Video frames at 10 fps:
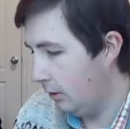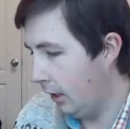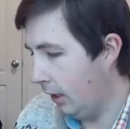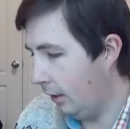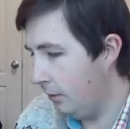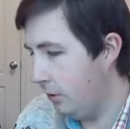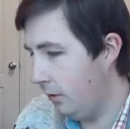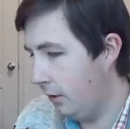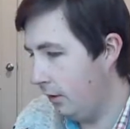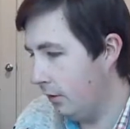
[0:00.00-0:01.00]
Yeah, I'm
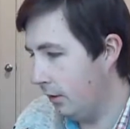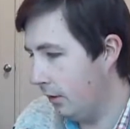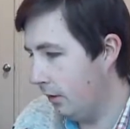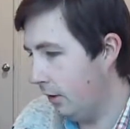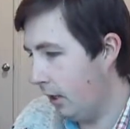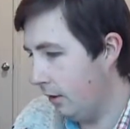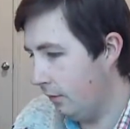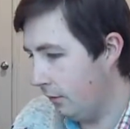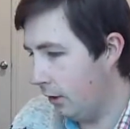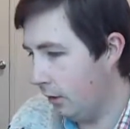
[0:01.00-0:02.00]
sure there are a lot
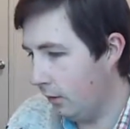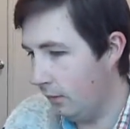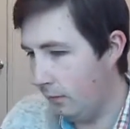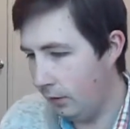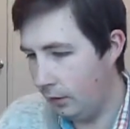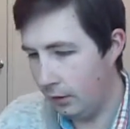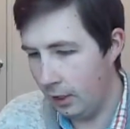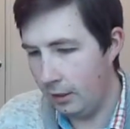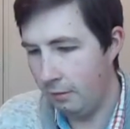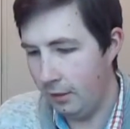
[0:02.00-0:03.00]

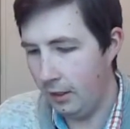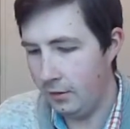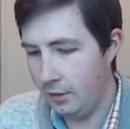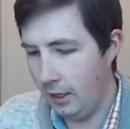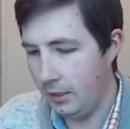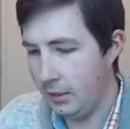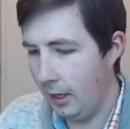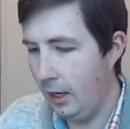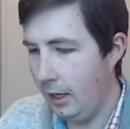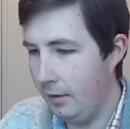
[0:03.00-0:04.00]
of things that
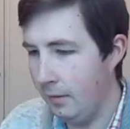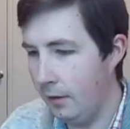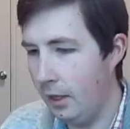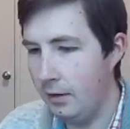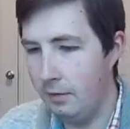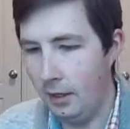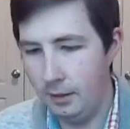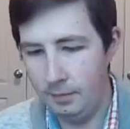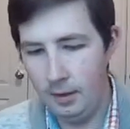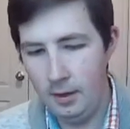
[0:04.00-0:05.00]
a lot of
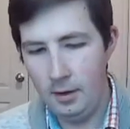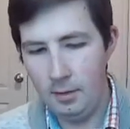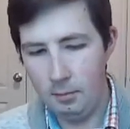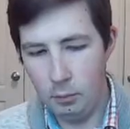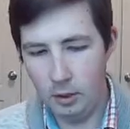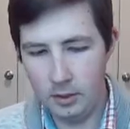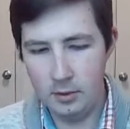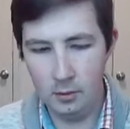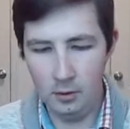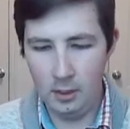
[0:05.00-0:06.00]
like
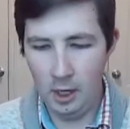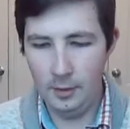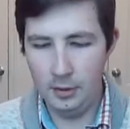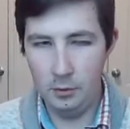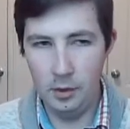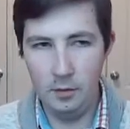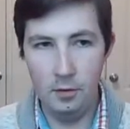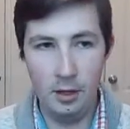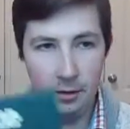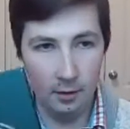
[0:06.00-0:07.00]
books or comics or
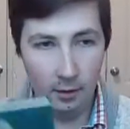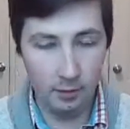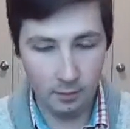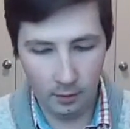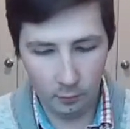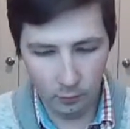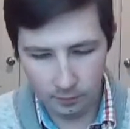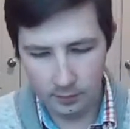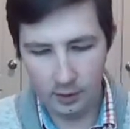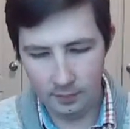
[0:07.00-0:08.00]
whatever that are
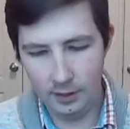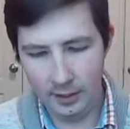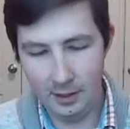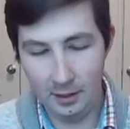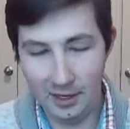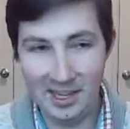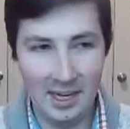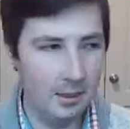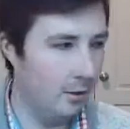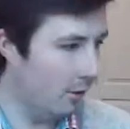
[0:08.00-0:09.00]
kind of like
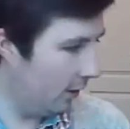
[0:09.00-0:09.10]
connected to